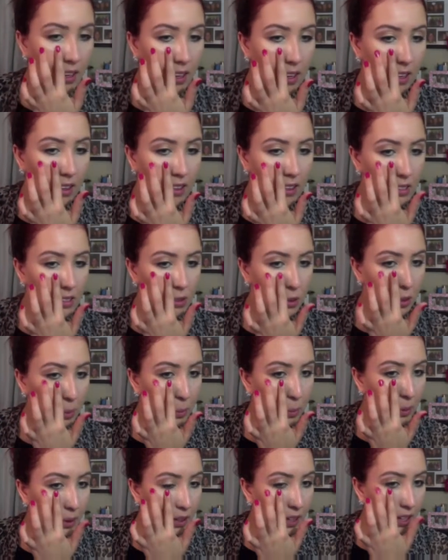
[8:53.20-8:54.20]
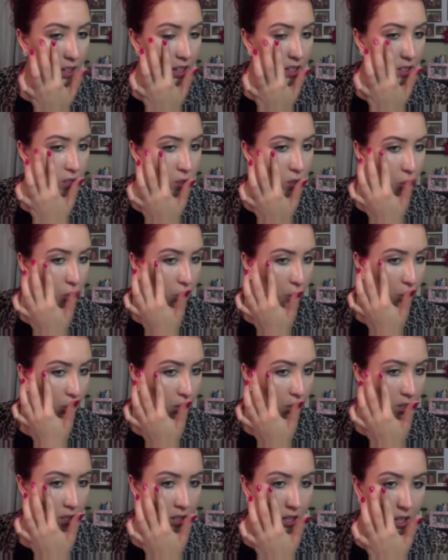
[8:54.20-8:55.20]
And that's all I'm really going to do.
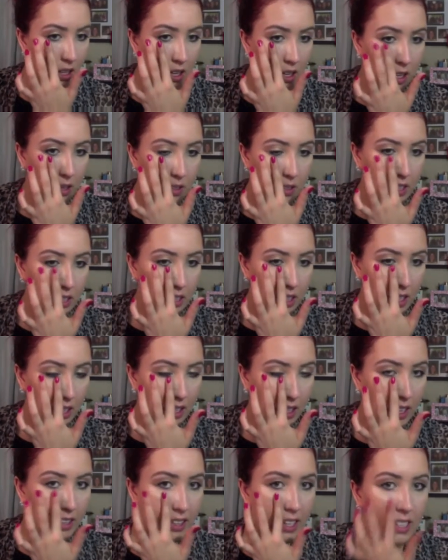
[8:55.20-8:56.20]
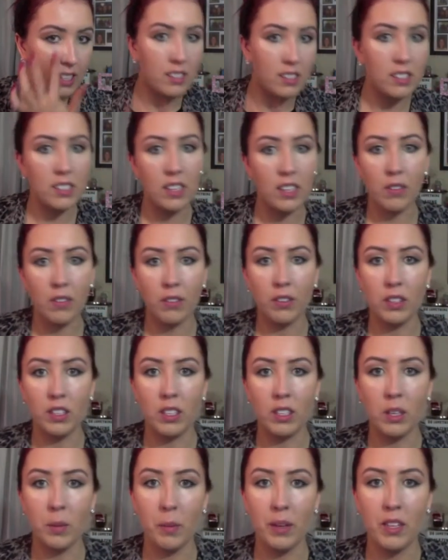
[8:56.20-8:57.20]
Just going to let that sit for a
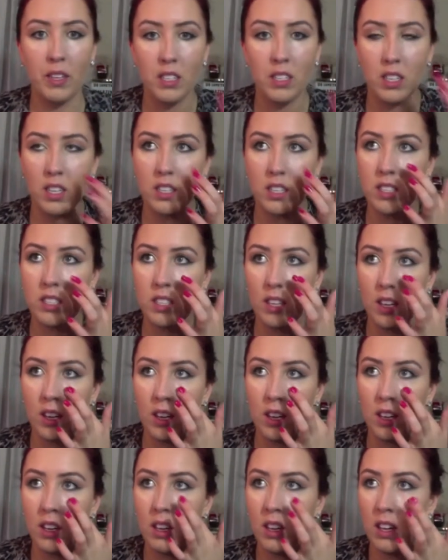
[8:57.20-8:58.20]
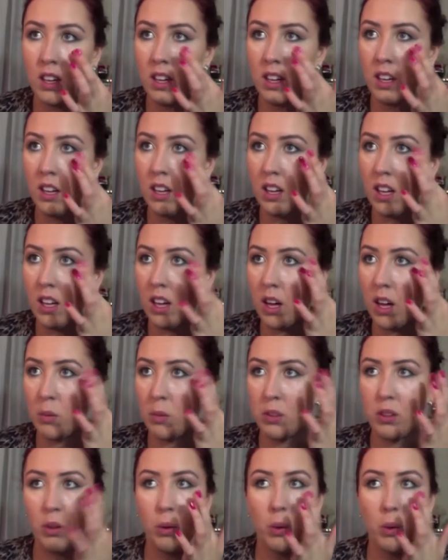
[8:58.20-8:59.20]
little bit just to help with
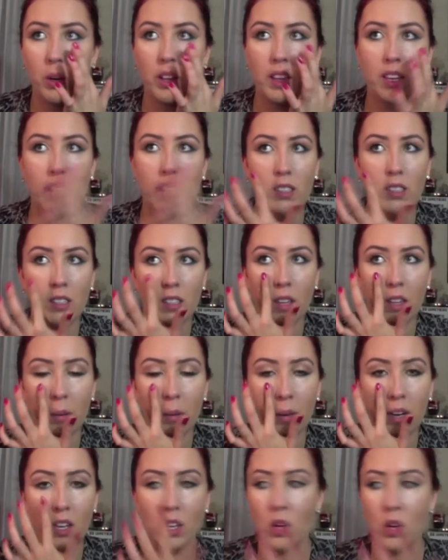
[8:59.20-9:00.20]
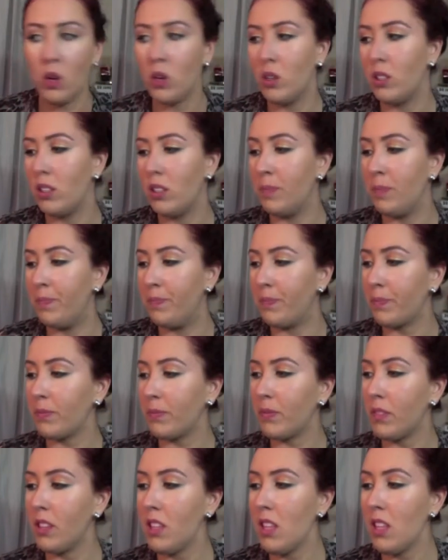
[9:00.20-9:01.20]
the oiliness. Then I'm going to use
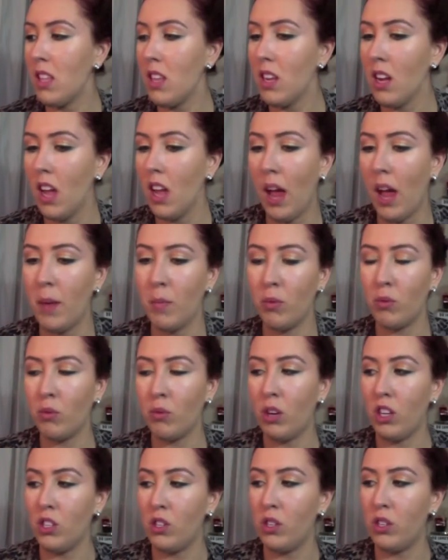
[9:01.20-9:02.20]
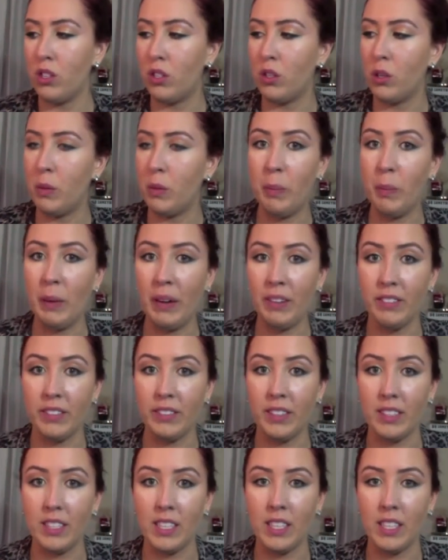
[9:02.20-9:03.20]
a brush to buff
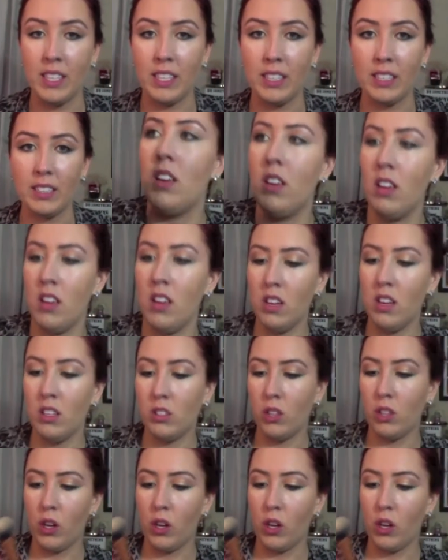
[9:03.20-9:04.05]
it in. So